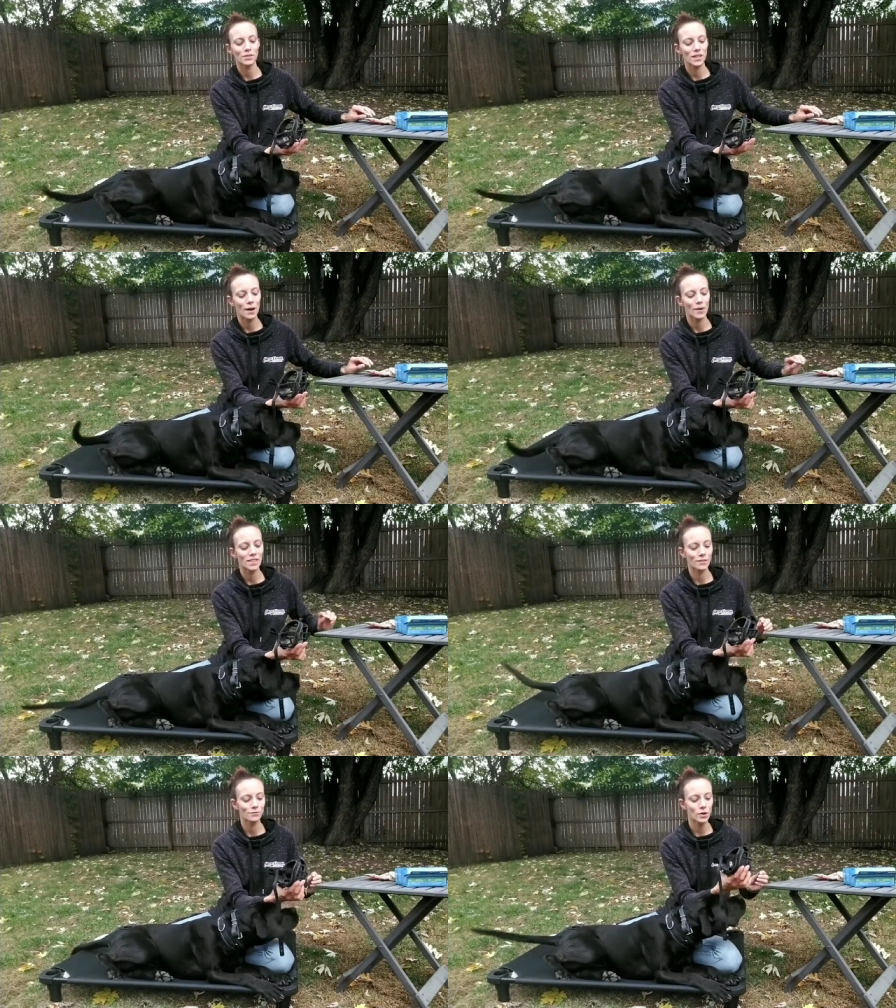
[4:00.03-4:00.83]
so that way
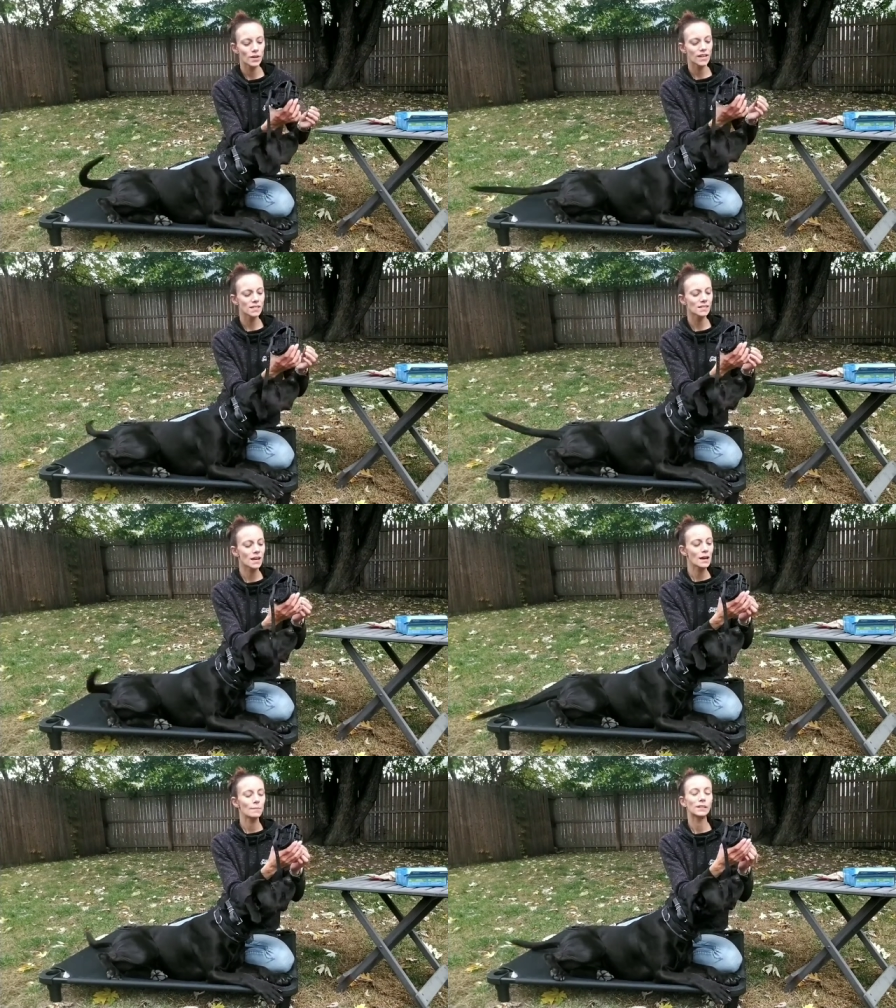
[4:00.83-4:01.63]
they'll focus,
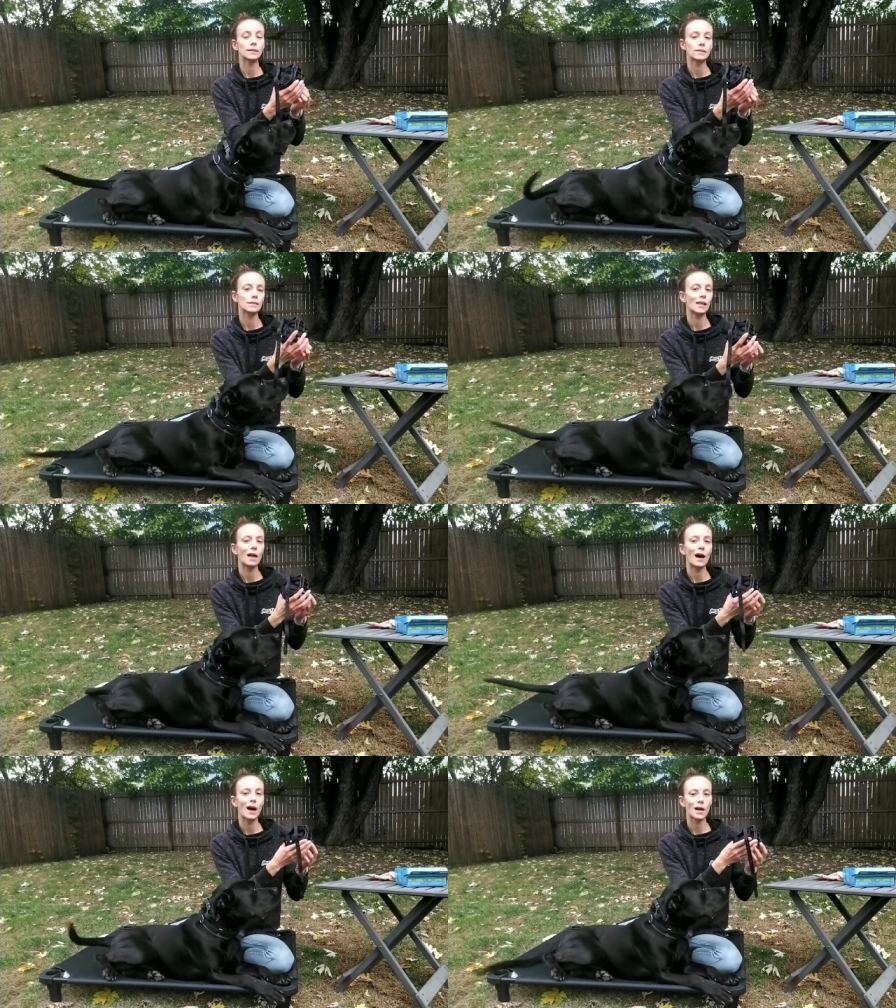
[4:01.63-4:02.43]
but this is a
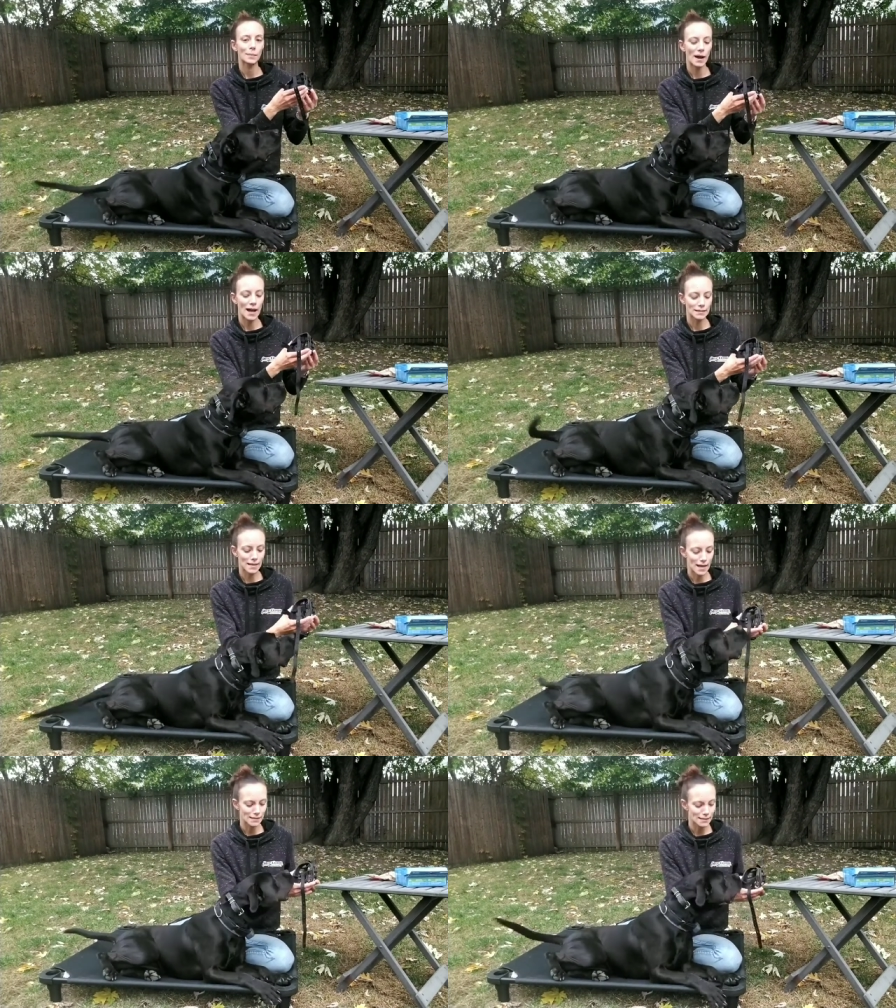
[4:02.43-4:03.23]
long
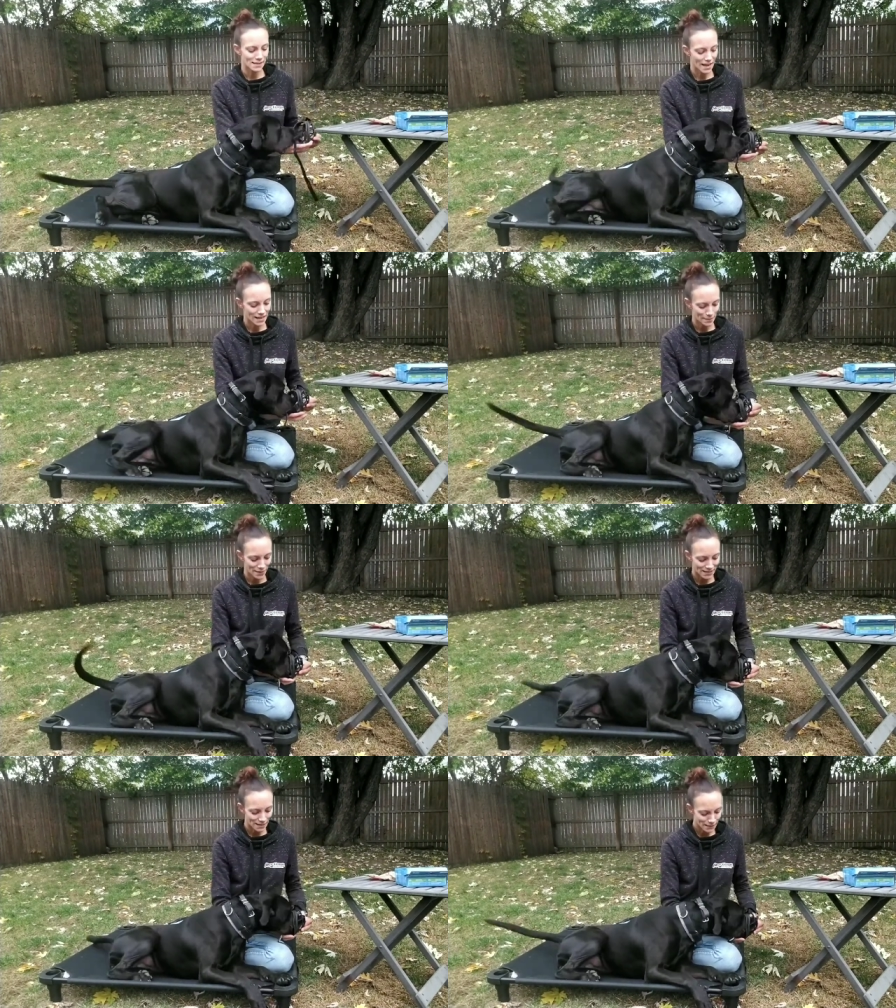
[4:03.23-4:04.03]
process. Sadie,
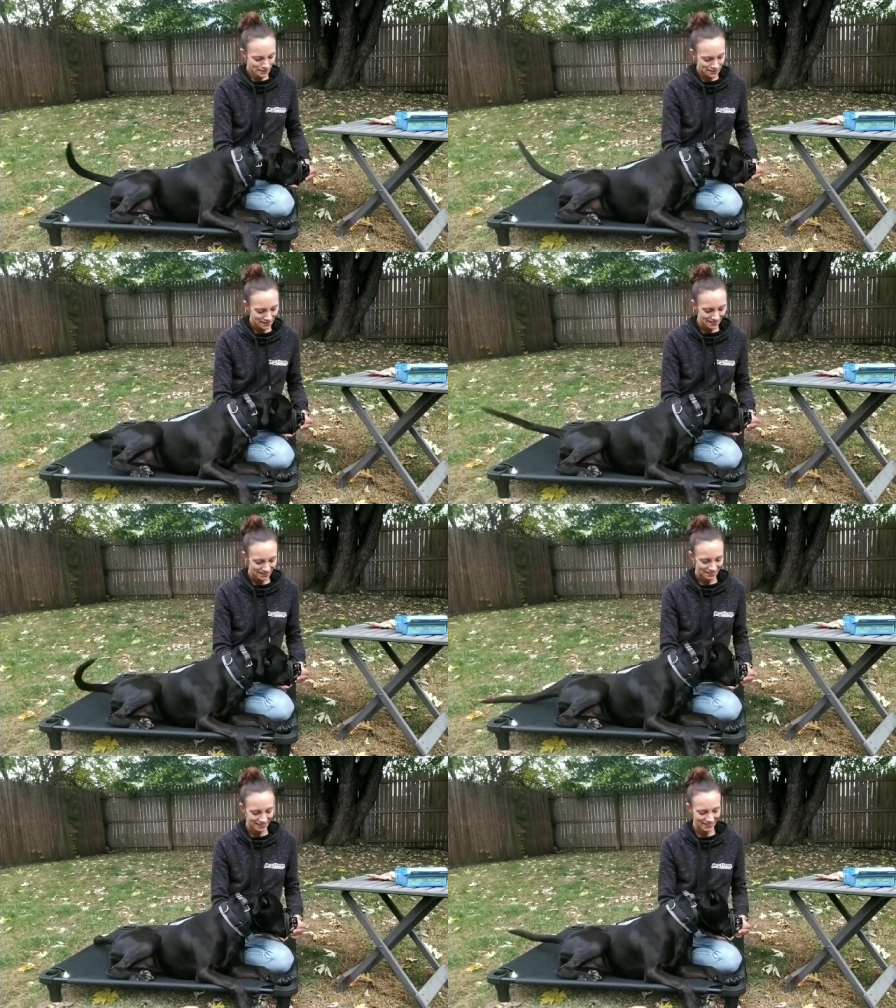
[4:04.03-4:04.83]
muzzle.
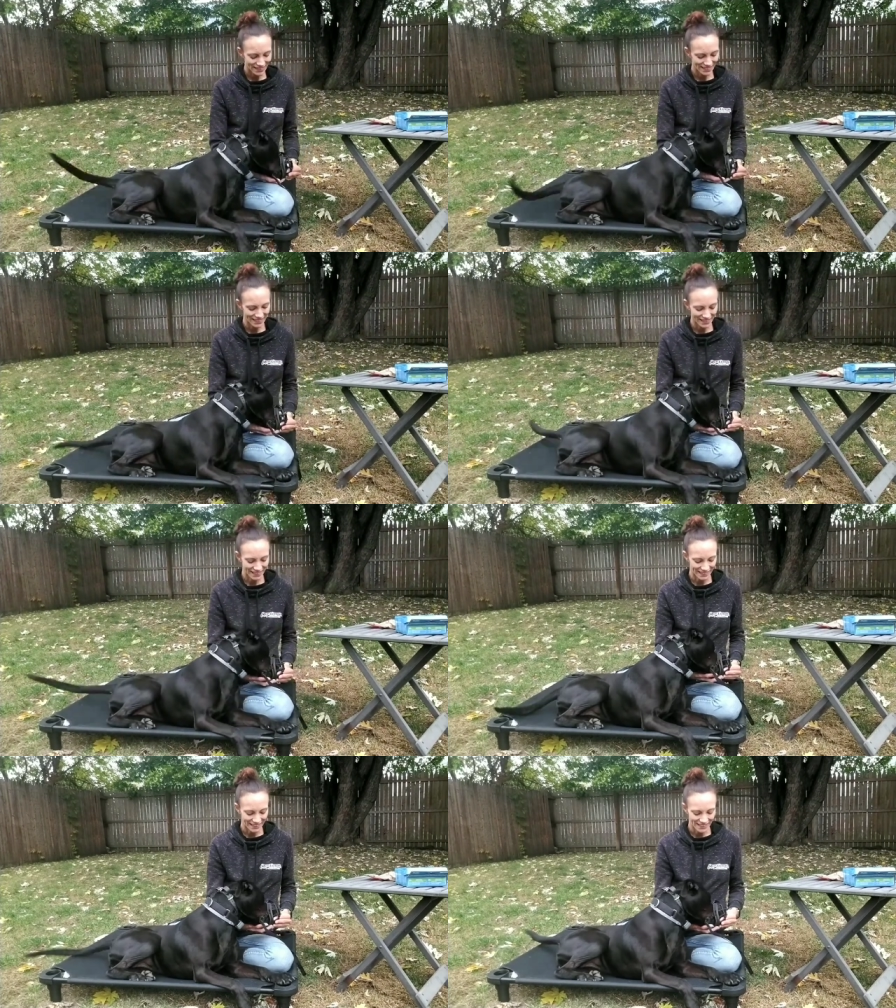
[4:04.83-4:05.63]

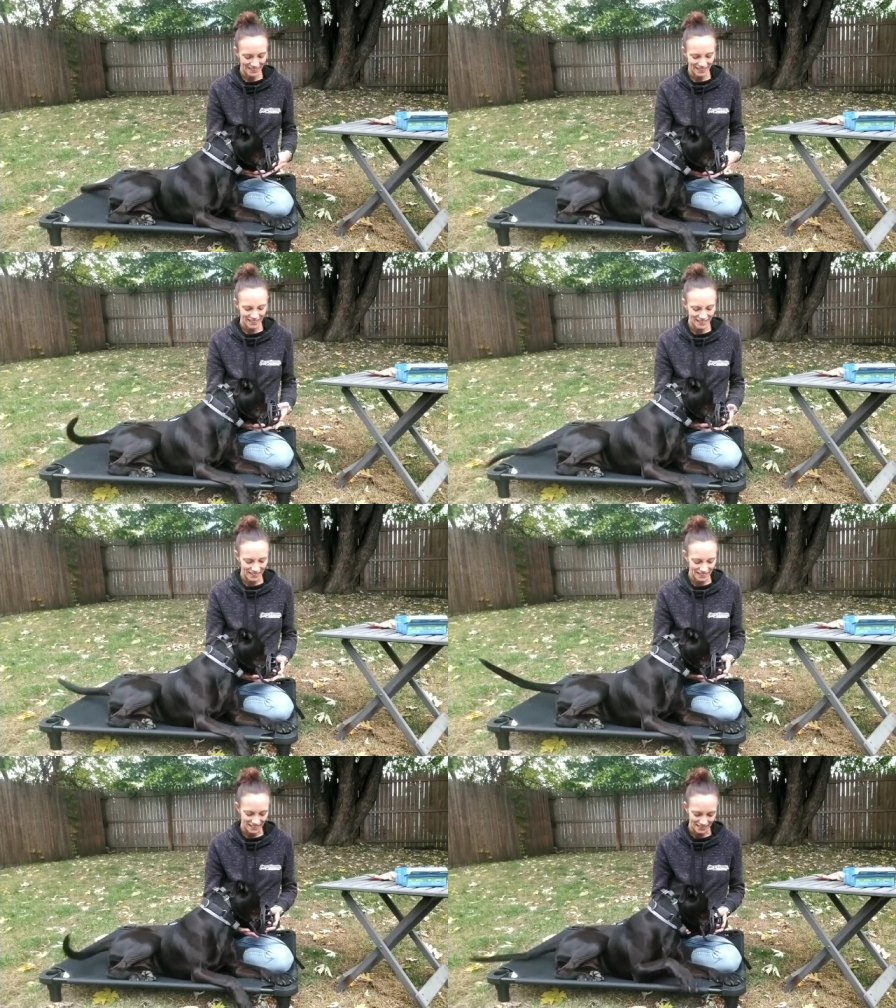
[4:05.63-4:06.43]
Good
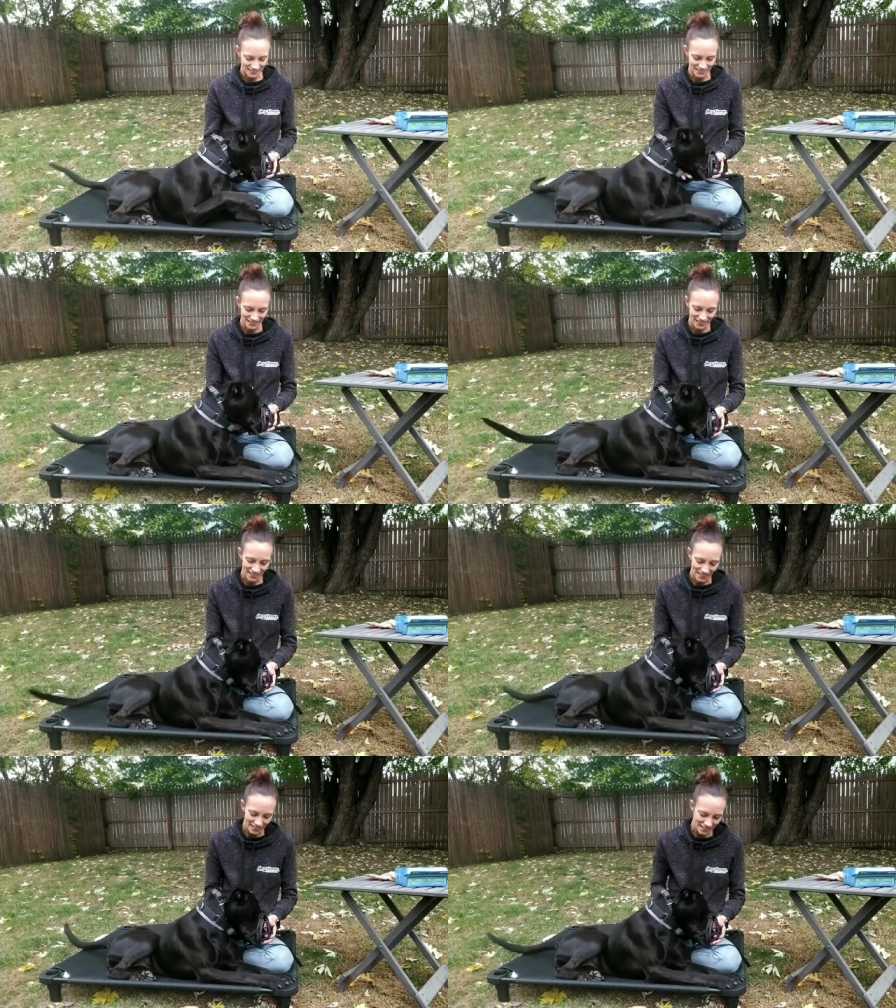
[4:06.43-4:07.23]
girl.
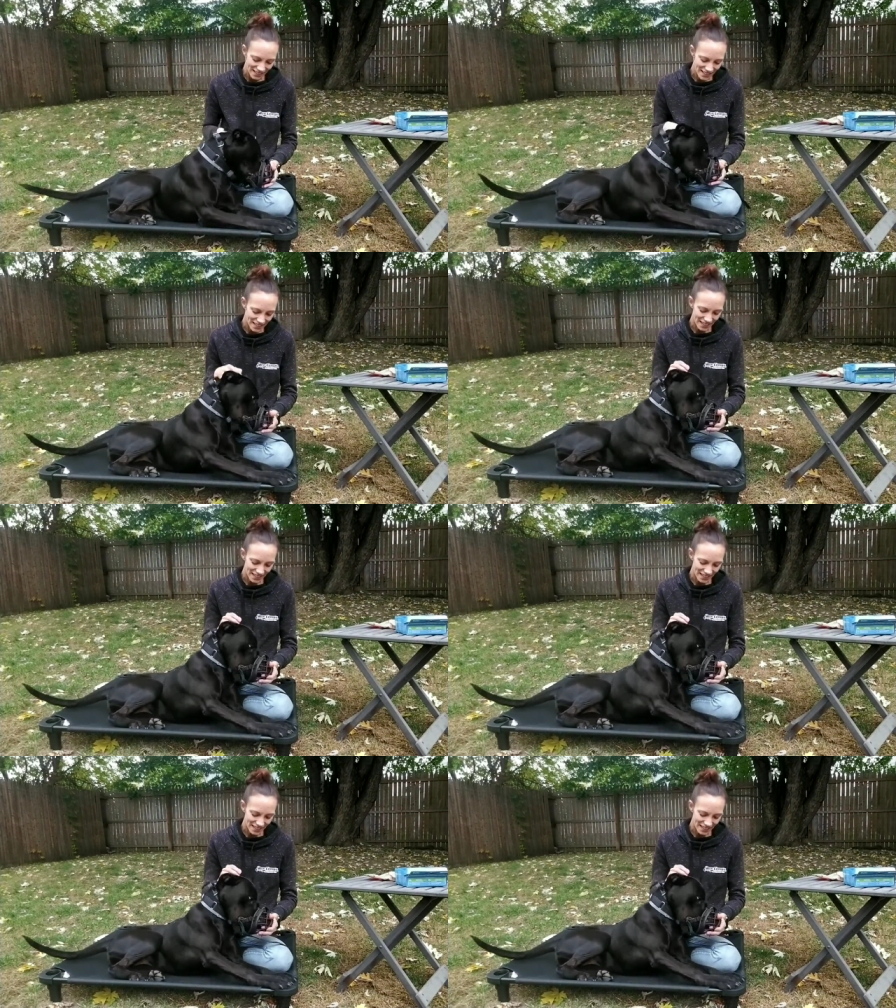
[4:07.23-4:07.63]
Good